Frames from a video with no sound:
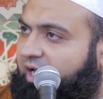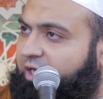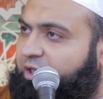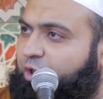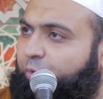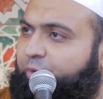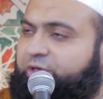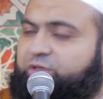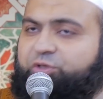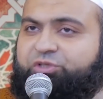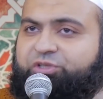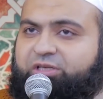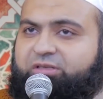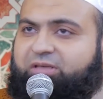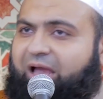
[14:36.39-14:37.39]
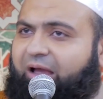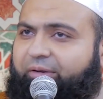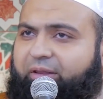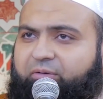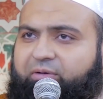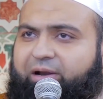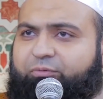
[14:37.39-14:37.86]
and you were to sit
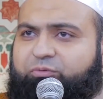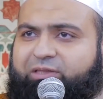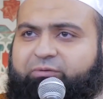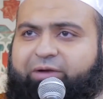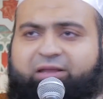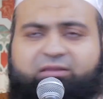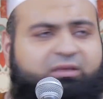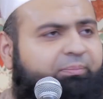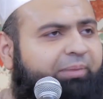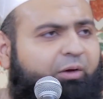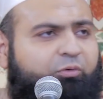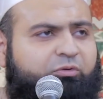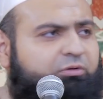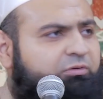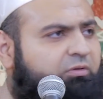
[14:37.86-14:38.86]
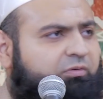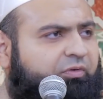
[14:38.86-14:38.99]
down and write the bounties